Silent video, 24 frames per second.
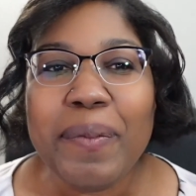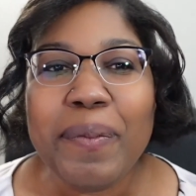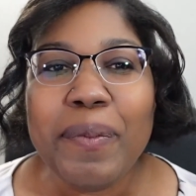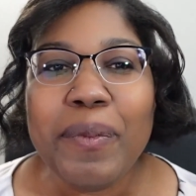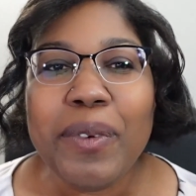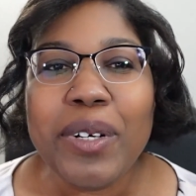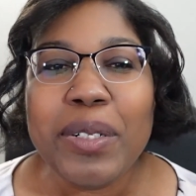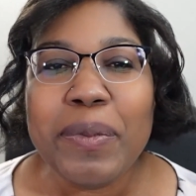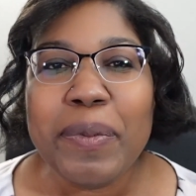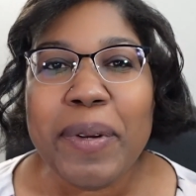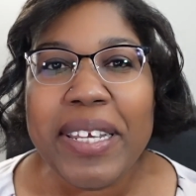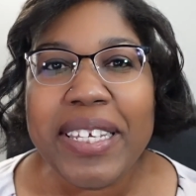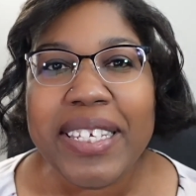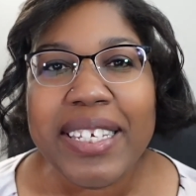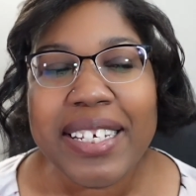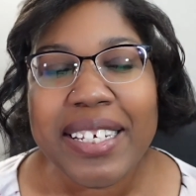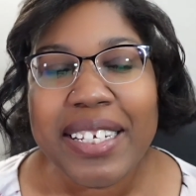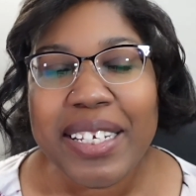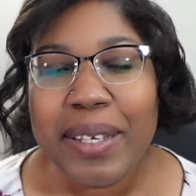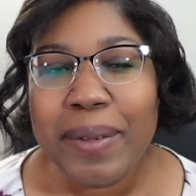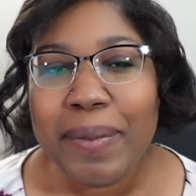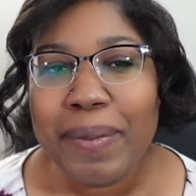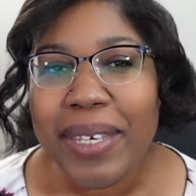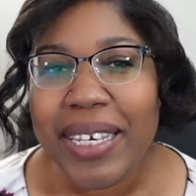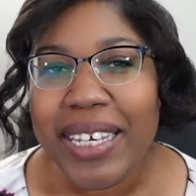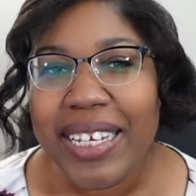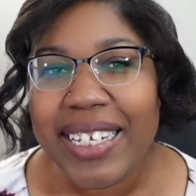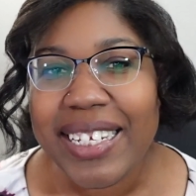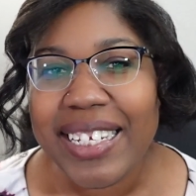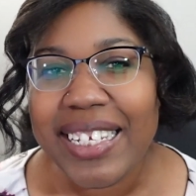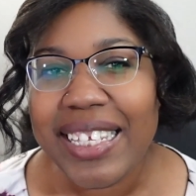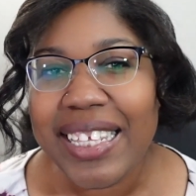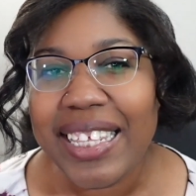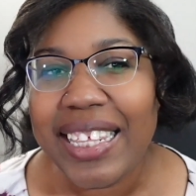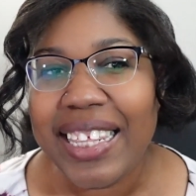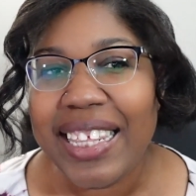which basically
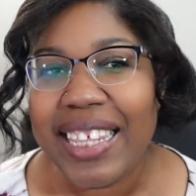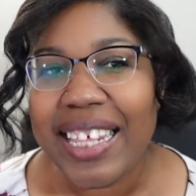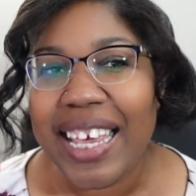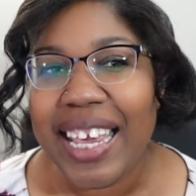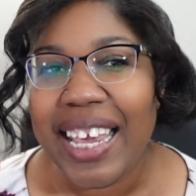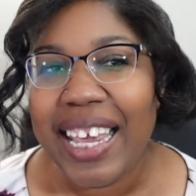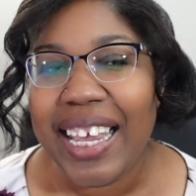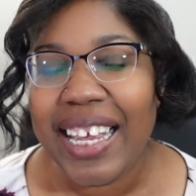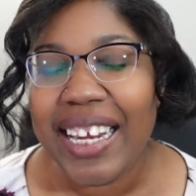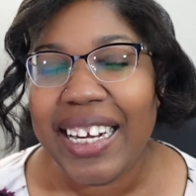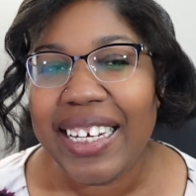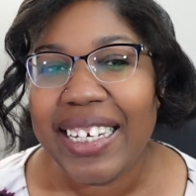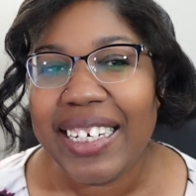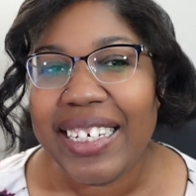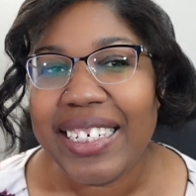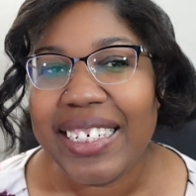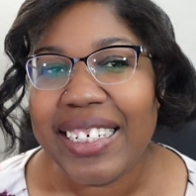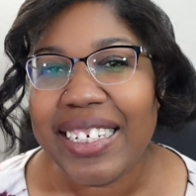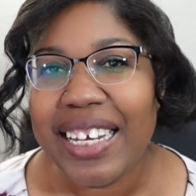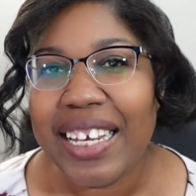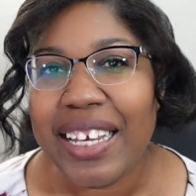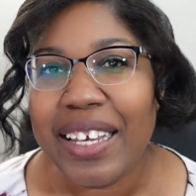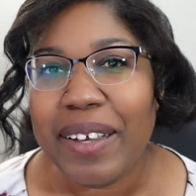means that